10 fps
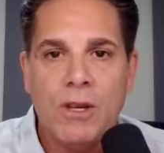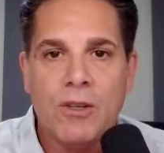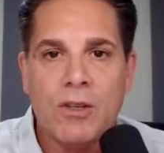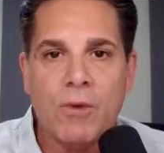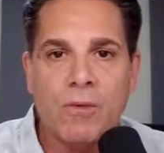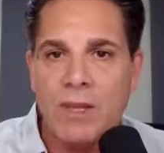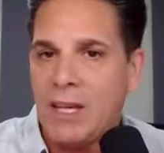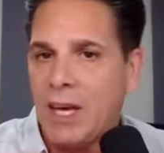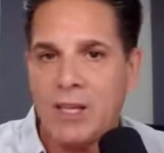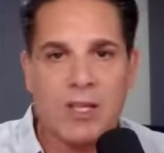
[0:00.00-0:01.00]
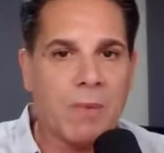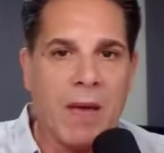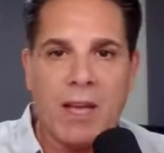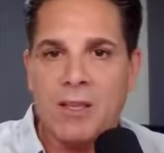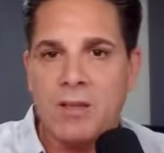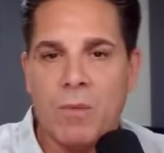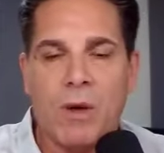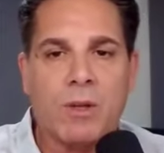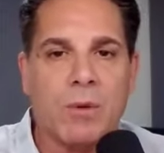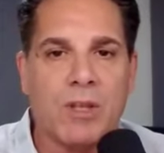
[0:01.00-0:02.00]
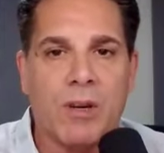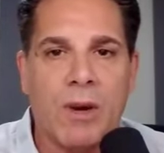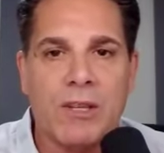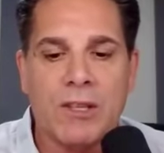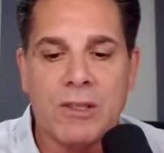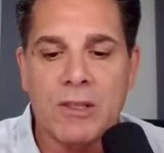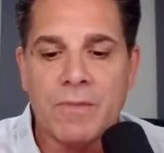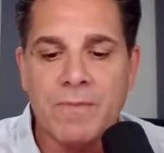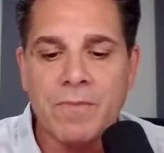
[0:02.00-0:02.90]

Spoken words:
So it really kind of spans multiple generations.